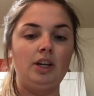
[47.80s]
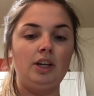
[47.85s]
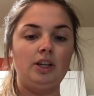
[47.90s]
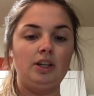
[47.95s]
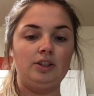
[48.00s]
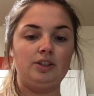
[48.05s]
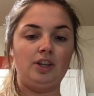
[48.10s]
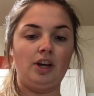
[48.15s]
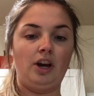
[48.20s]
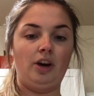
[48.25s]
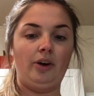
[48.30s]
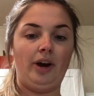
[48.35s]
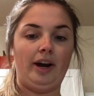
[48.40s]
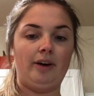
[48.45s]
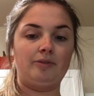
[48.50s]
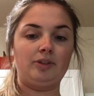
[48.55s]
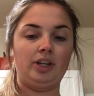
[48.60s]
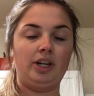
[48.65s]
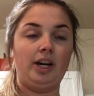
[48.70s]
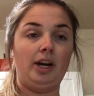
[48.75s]
So
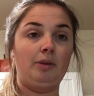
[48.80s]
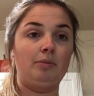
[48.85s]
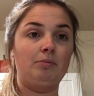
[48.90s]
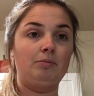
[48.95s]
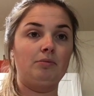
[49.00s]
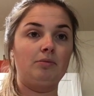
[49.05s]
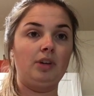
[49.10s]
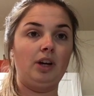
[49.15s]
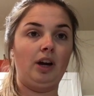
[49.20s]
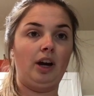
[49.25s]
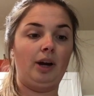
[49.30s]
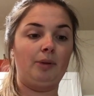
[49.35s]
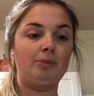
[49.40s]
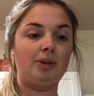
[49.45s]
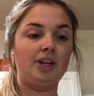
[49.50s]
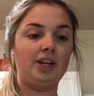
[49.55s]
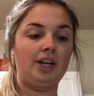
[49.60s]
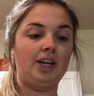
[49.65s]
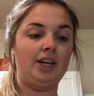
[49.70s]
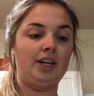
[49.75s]
after I'm
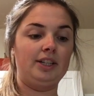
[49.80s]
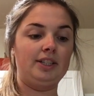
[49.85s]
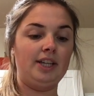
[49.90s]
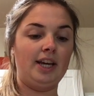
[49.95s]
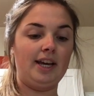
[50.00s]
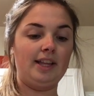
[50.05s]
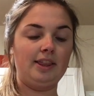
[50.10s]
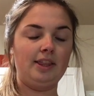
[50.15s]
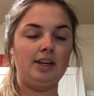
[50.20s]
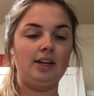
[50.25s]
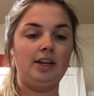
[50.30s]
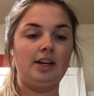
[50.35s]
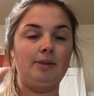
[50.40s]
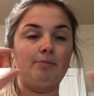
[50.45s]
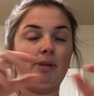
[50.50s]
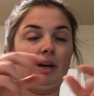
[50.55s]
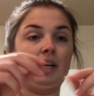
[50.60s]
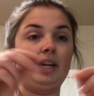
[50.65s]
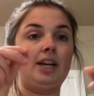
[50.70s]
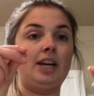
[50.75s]
going to take the
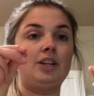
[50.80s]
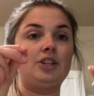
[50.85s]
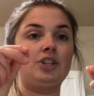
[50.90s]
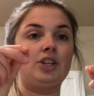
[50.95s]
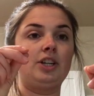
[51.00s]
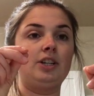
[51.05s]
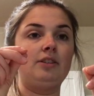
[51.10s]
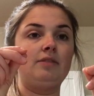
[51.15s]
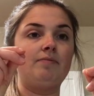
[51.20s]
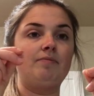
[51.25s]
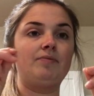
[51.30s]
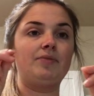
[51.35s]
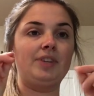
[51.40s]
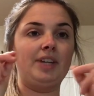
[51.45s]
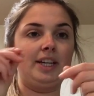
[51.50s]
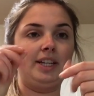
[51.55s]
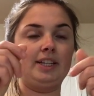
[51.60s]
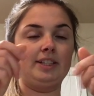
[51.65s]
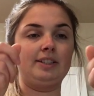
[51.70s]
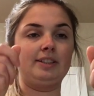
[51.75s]
medication
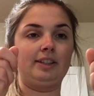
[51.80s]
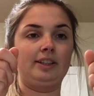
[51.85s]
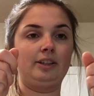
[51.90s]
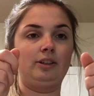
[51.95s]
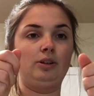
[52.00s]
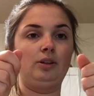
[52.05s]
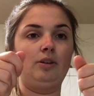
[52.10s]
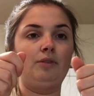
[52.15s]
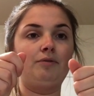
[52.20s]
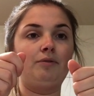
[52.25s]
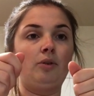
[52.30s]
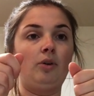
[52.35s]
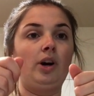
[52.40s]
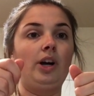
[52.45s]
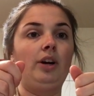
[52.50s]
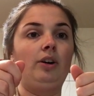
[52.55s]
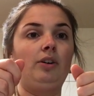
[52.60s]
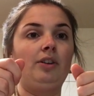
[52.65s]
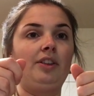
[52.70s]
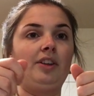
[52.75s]
and its little
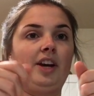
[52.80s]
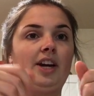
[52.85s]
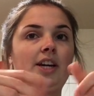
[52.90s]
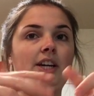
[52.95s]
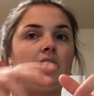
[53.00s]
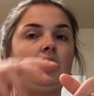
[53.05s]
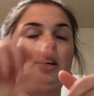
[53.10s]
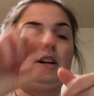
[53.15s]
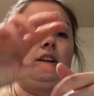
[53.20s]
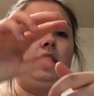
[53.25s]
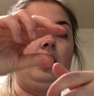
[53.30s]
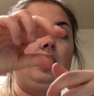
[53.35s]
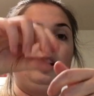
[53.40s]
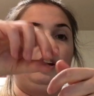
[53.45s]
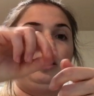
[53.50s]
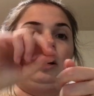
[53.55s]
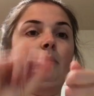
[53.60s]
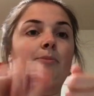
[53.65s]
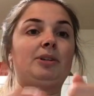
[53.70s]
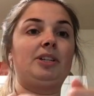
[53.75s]
foil thing,
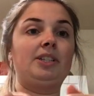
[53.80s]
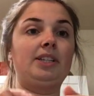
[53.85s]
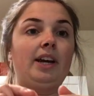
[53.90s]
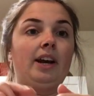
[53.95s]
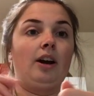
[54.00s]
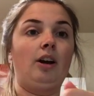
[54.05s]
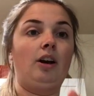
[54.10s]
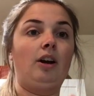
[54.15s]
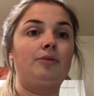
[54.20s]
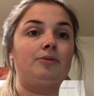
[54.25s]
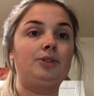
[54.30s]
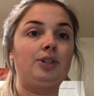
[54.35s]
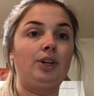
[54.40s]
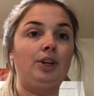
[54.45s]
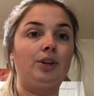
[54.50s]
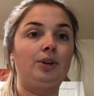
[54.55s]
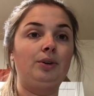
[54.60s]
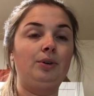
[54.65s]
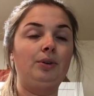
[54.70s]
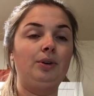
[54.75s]
and I'm going to tear off
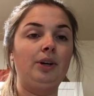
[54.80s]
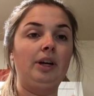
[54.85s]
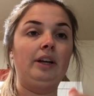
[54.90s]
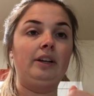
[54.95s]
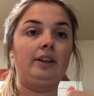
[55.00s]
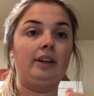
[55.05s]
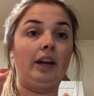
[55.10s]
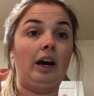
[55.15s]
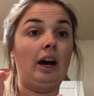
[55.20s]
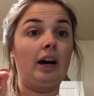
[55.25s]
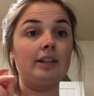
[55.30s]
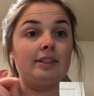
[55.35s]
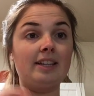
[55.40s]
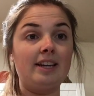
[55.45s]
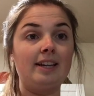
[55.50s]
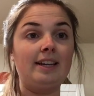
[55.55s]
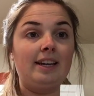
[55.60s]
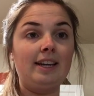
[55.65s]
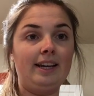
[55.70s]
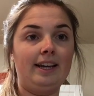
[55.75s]
2, not
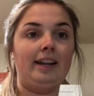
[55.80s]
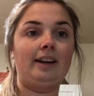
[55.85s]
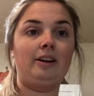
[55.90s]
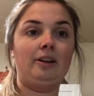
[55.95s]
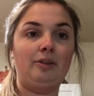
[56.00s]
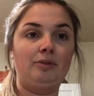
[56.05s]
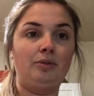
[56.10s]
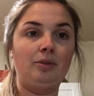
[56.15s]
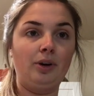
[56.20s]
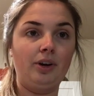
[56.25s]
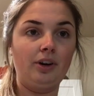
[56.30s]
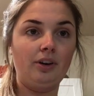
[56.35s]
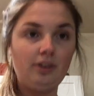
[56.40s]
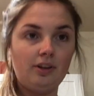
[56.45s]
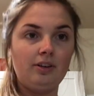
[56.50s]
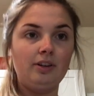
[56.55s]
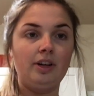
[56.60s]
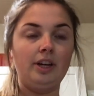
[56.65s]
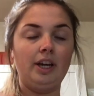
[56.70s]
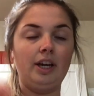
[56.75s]
taking it out of the foil,
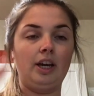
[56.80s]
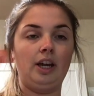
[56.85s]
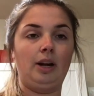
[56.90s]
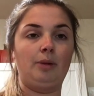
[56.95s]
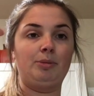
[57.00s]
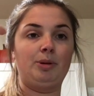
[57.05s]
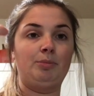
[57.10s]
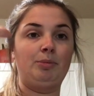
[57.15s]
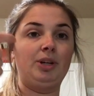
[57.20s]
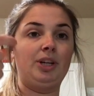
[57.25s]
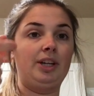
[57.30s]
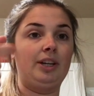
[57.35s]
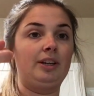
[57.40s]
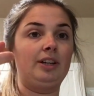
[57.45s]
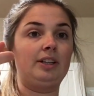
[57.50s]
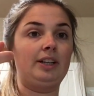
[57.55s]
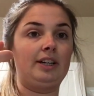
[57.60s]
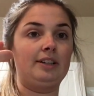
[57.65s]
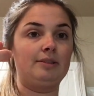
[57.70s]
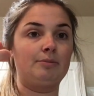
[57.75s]
and I'm going to put it in
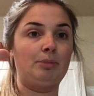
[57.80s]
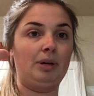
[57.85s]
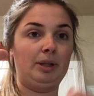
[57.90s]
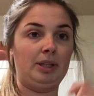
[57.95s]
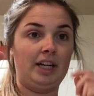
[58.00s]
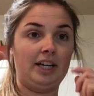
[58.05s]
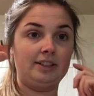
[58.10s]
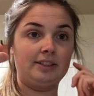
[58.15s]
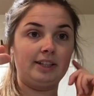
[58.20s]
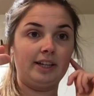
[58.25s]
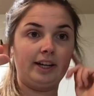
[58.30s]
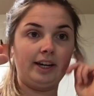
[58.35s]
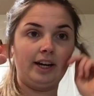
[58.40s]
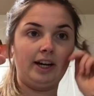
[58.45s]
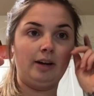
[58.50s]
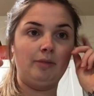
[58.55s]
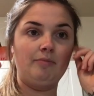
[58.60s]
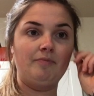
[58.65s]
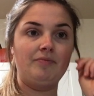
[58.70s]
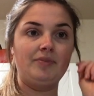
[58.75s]
a plastic
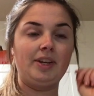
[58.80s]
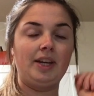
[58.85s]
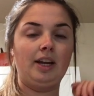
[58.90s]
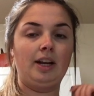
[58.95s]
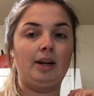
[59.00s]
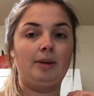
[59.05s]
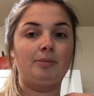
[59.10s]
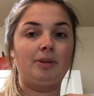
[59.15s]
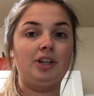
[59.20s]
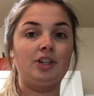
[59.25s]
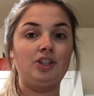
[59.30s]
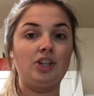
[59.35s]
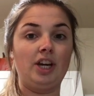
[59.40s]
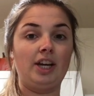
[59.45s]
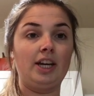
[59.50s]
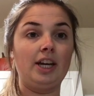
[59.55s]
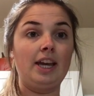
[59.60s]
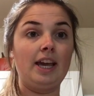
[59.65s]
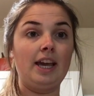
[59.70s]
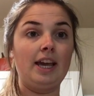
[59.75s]
cup. And I'm going to check
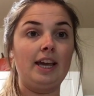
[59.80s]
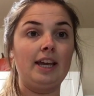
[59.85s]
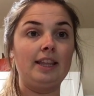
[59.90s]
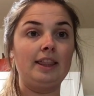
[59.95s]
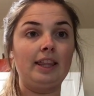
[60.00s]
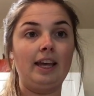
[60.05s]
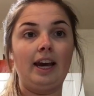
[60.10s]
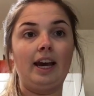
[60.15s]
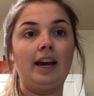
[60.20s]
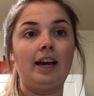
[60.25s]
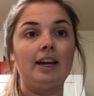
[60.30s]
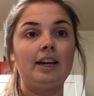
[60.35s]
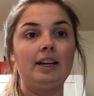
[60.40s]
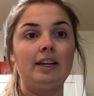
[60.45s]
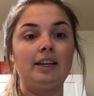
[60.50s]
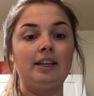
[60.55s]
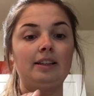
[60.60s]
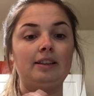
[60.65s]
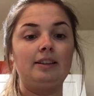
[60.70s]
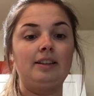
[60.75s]
again that
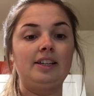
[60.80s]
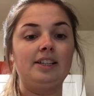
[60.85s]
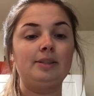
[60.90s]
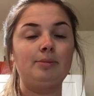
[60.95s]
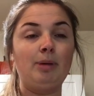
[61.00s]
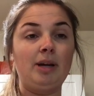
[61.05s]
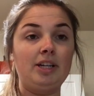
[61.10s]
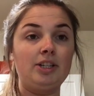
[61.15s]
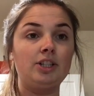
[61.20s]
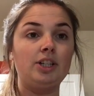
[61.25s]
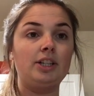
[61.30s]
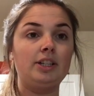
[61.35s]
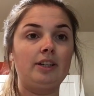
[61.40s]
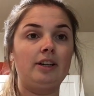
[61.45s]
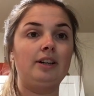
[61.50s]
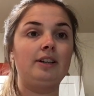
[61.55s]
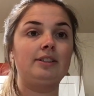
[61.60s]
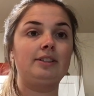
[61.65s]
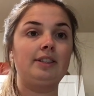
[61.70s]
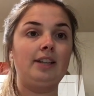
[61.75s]
this patient
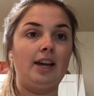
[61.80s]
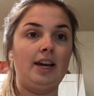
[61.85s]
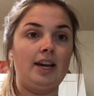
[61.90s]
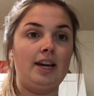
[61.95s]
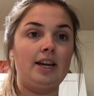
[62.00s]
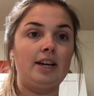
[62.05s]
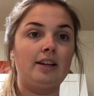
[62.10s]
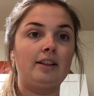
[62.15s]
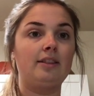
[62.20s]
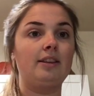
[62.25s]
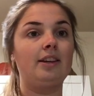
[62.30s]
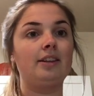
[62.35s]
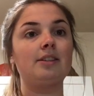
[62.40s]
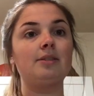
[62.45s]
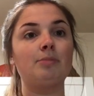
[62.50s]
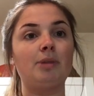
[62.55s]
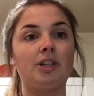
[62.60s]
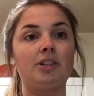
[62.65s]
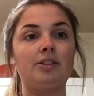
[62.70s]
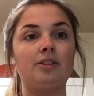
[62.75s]
does take this
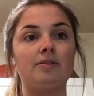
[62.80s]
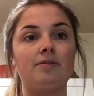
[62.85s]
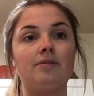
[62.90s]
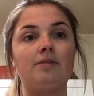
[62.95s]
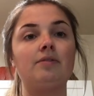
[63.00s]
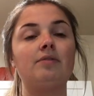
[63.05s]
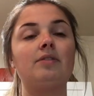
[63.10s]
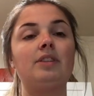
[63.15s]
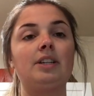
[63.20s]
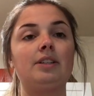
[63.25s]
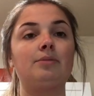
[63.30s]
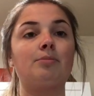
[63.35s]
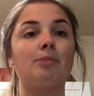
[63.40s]
much of this